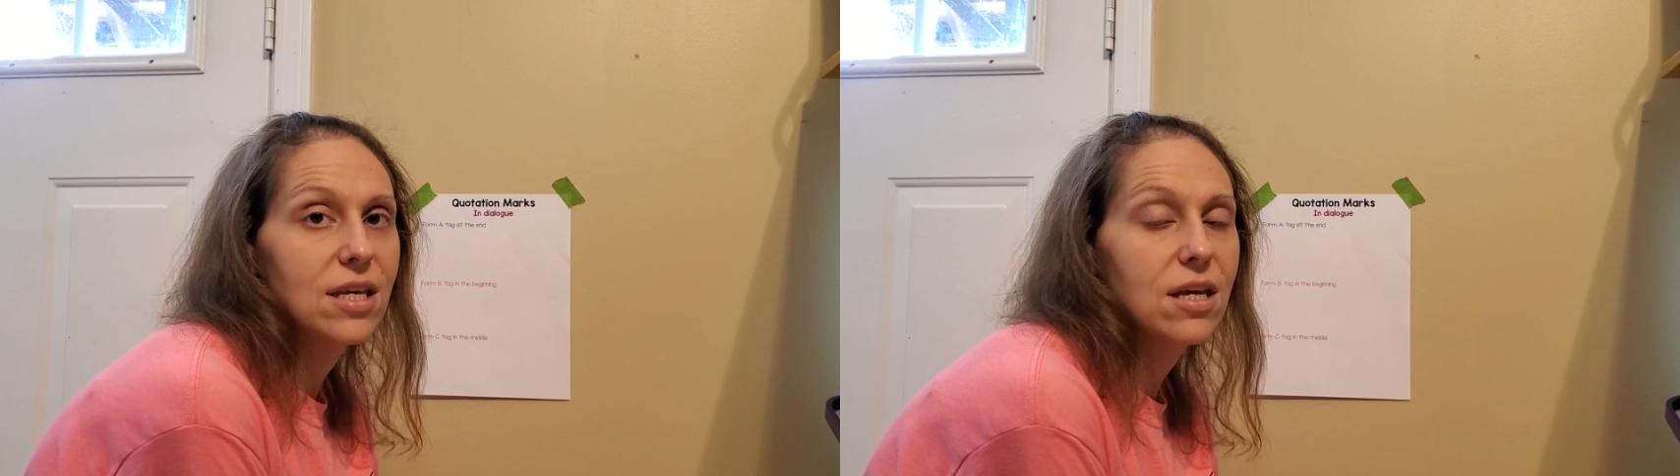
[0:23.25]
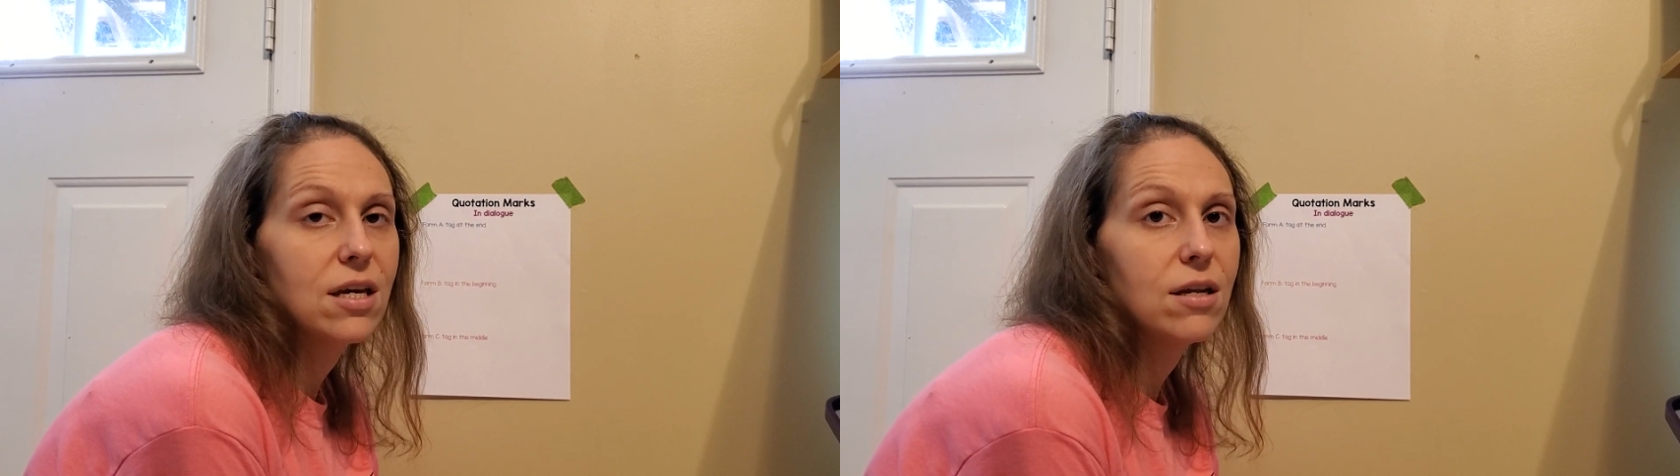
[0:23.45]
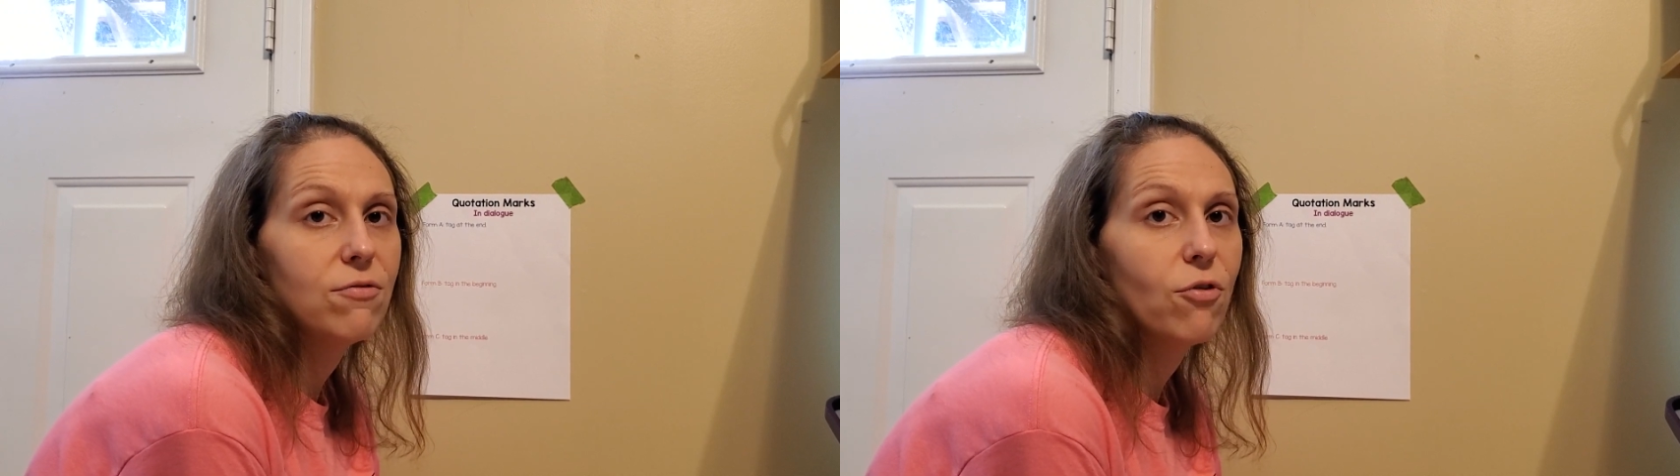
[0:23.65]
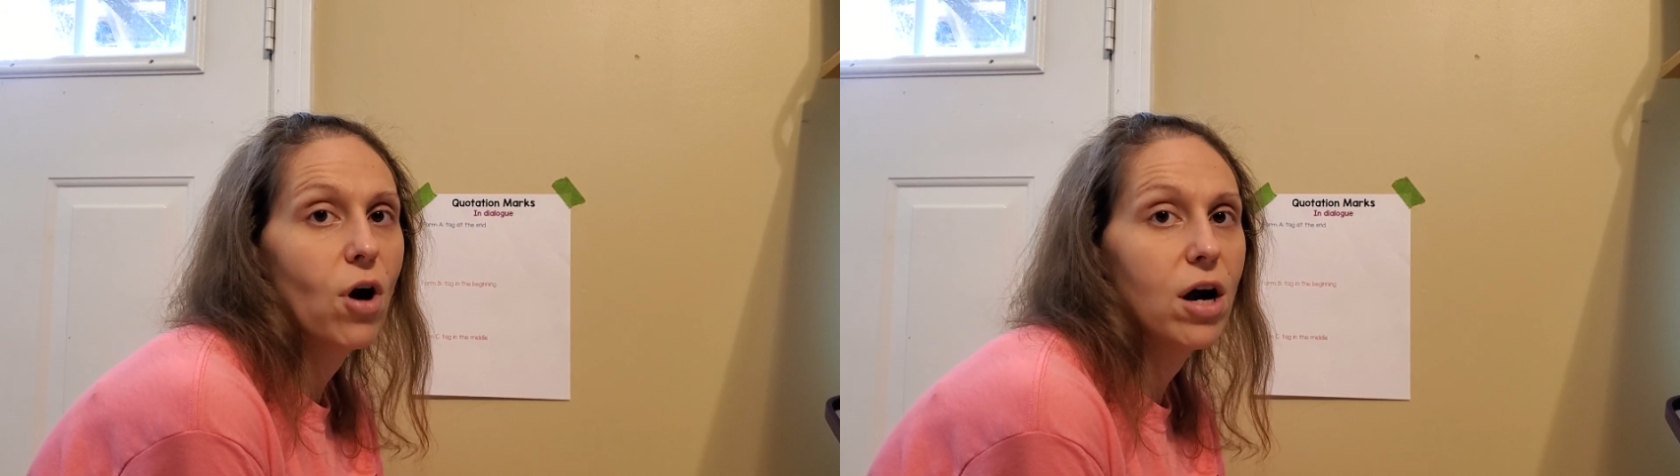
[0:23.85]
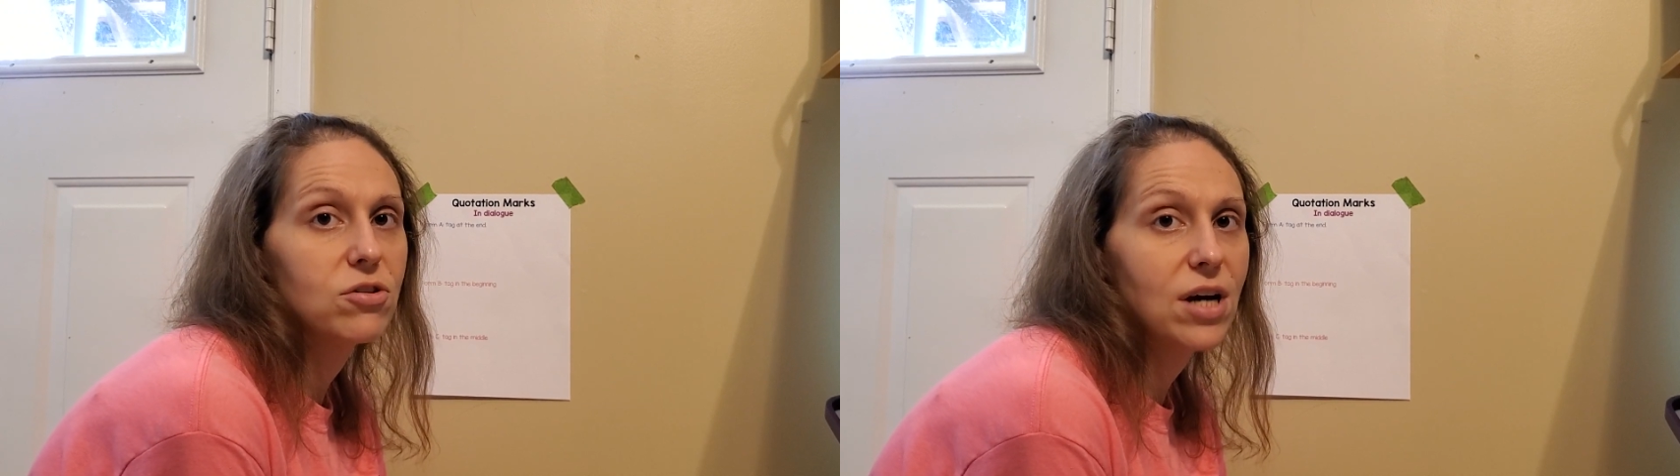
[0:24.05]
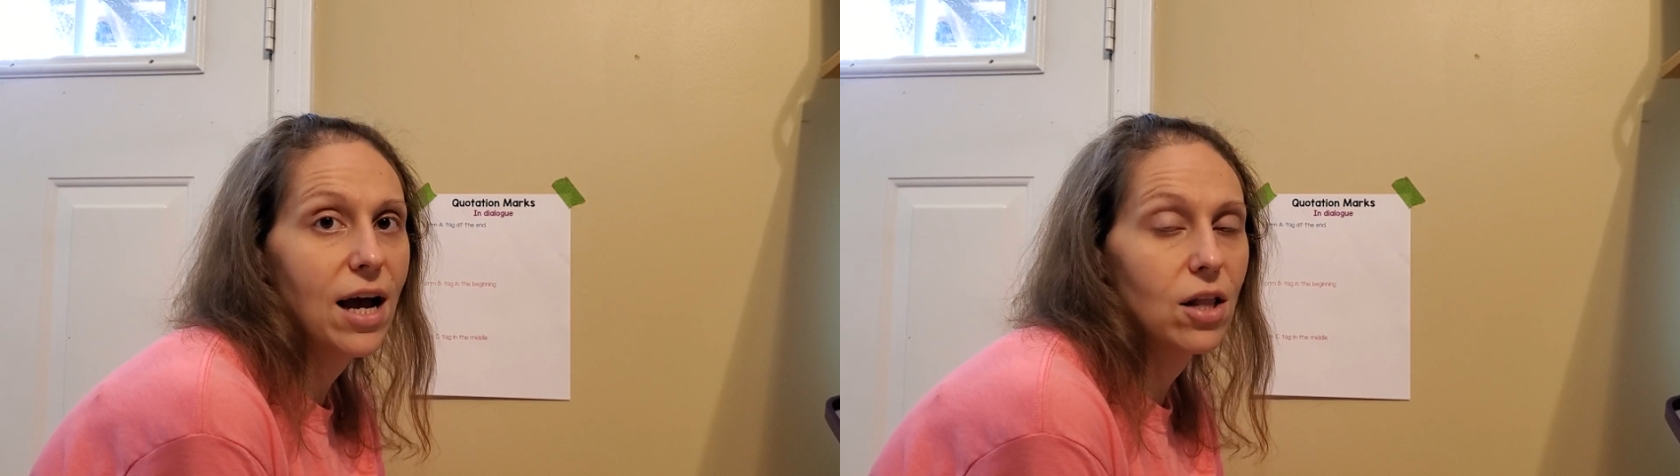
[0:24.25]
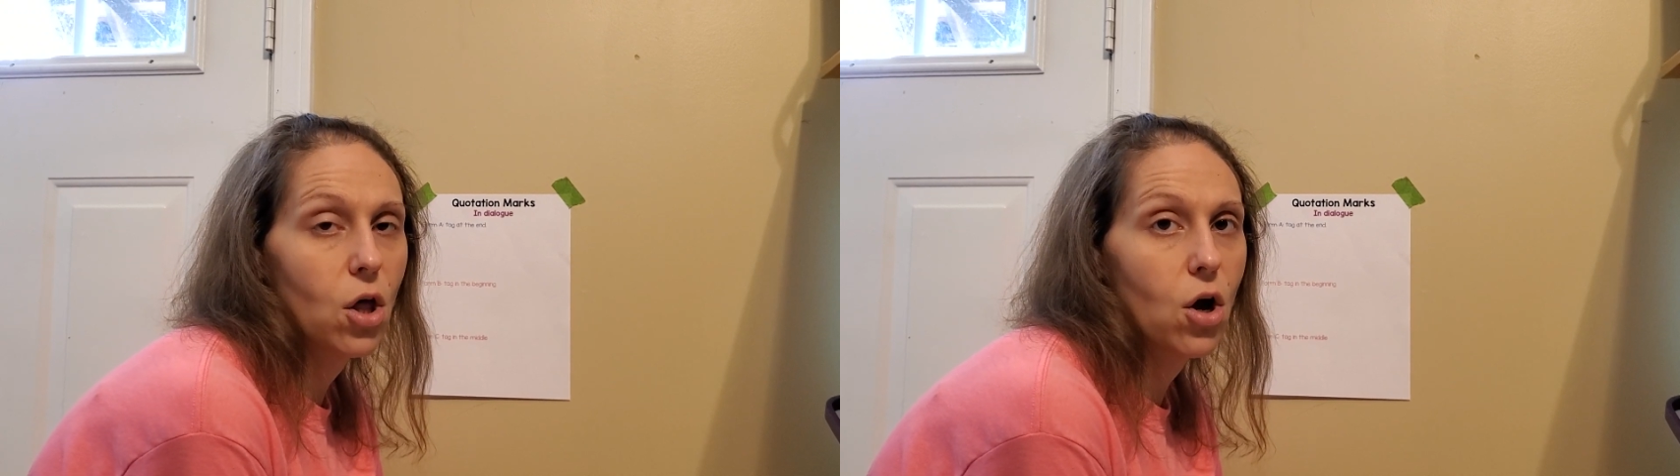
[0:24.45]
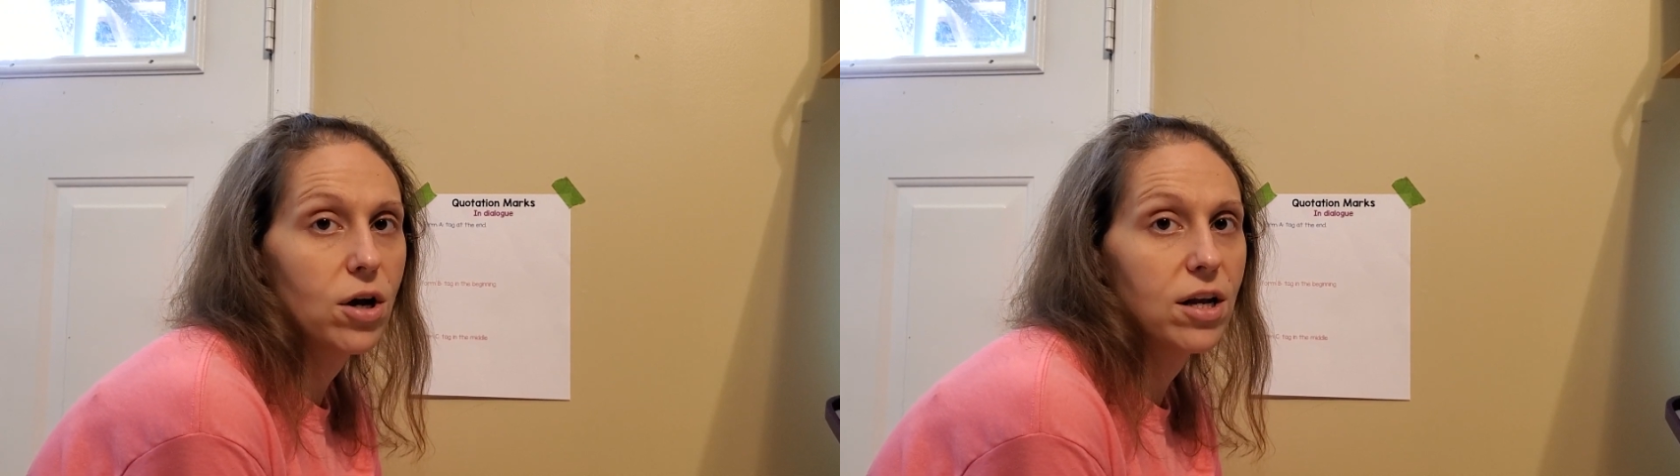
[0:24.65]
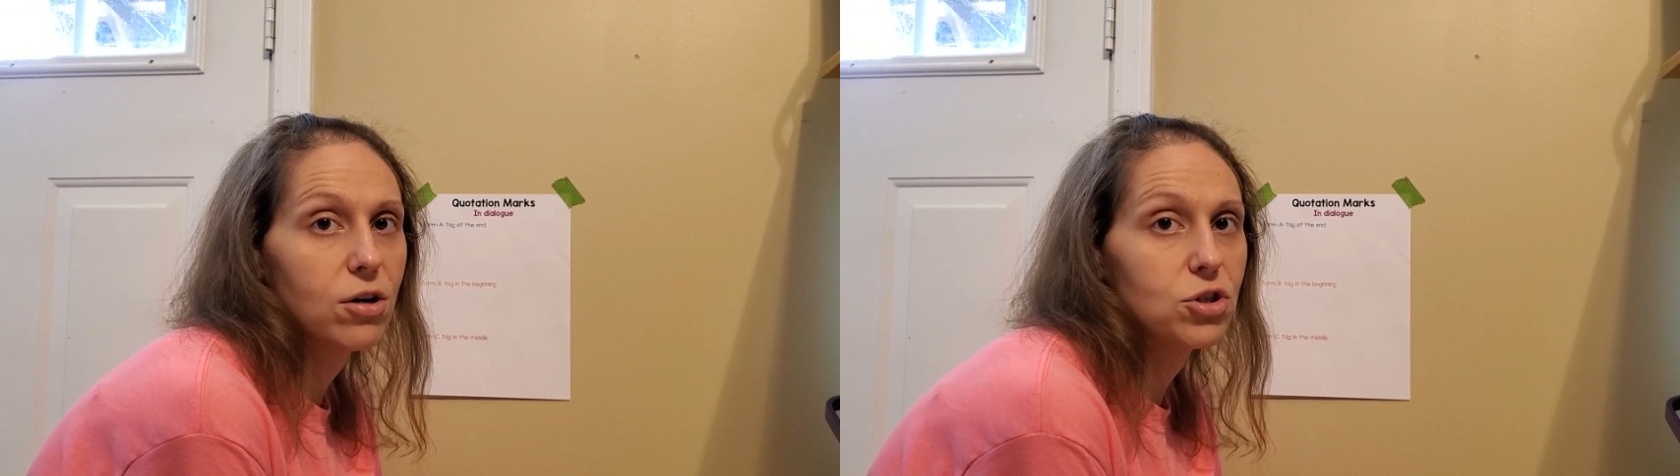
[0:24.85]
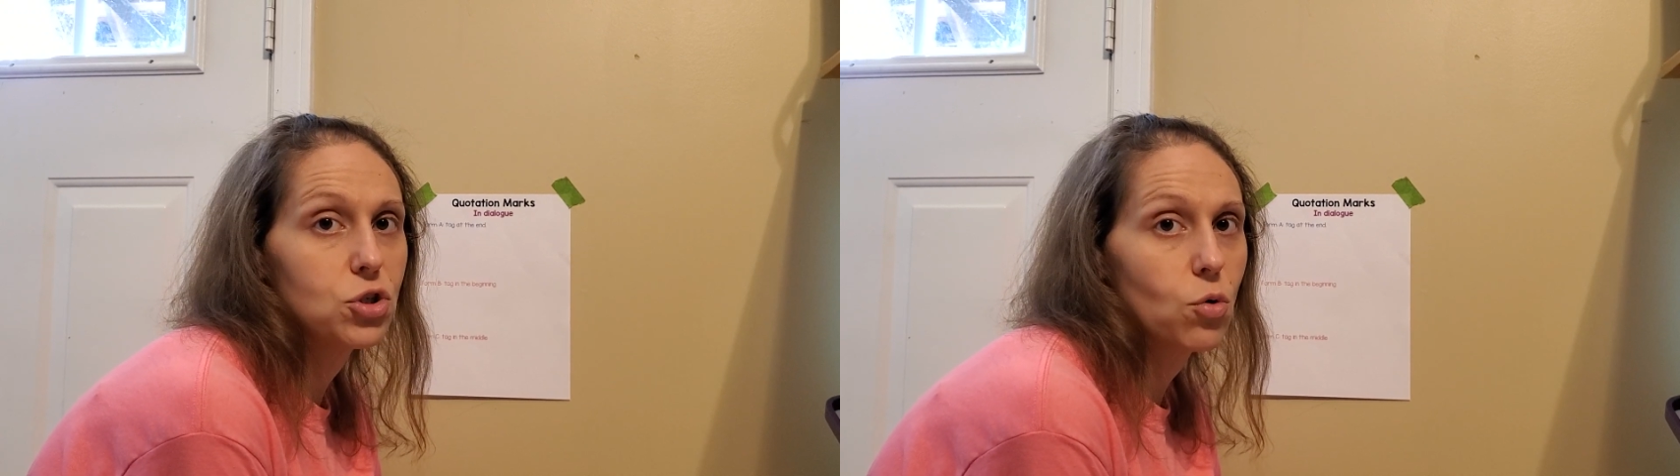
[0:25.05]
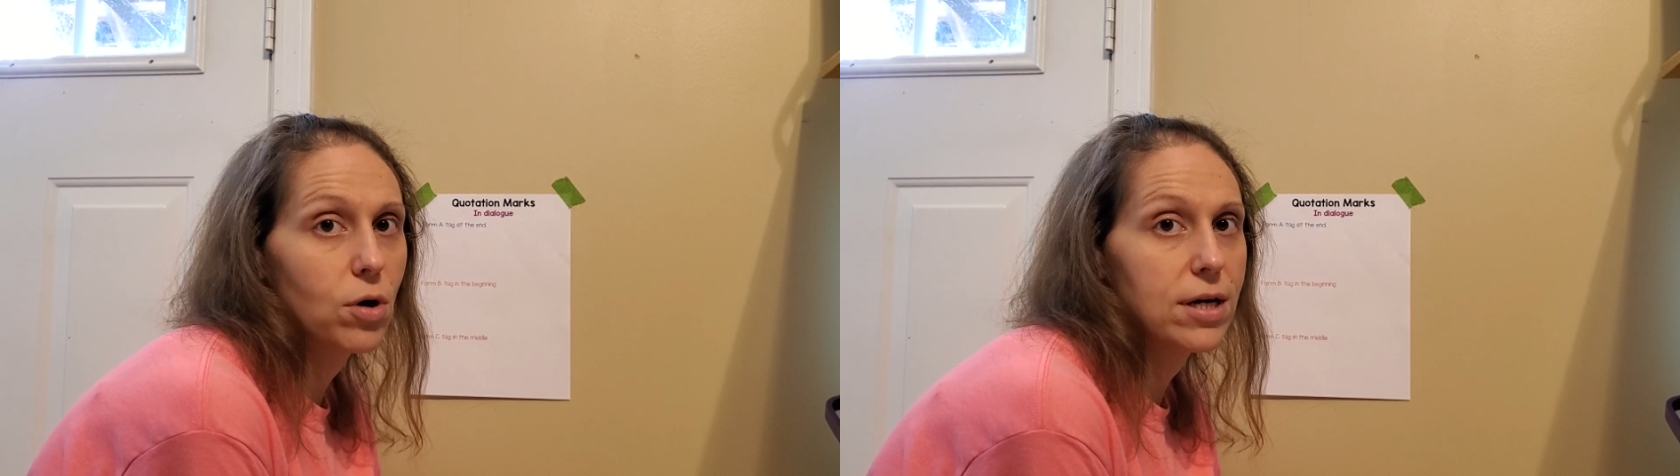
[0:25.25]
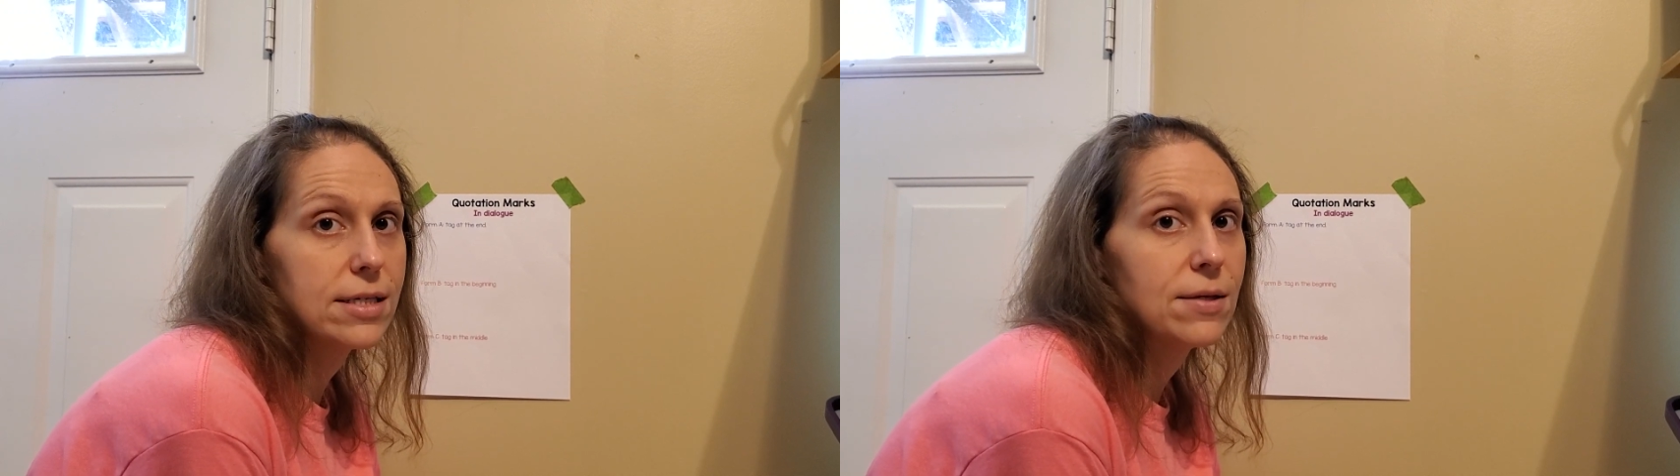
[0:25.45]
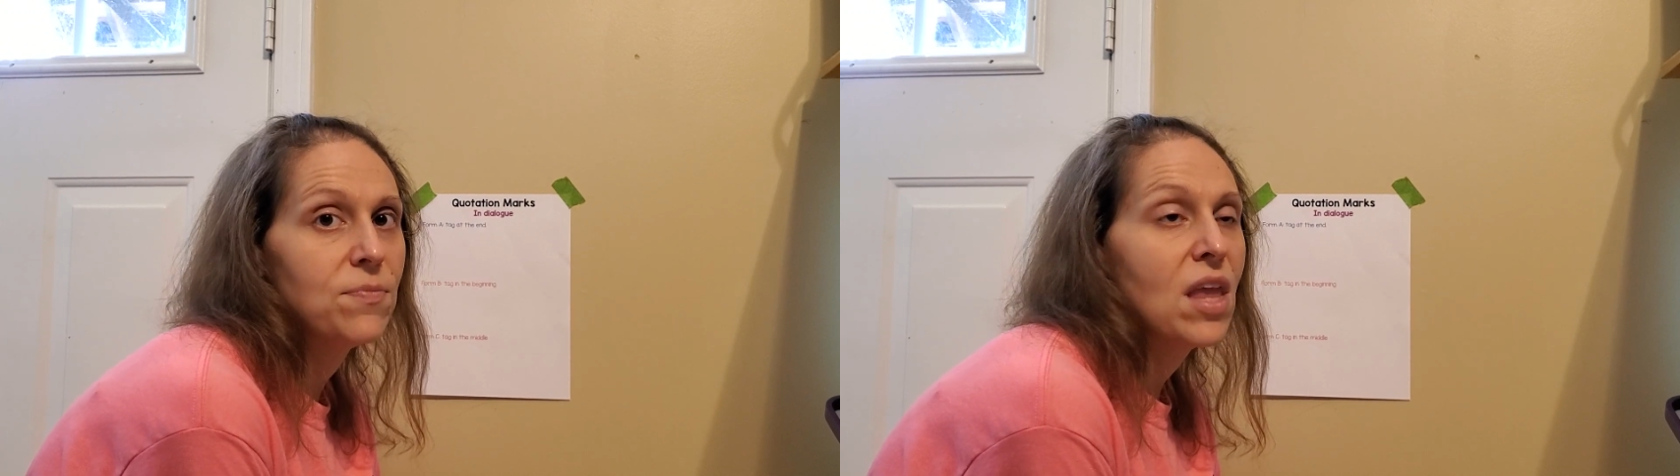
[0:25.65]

in for our dialogue in our stories.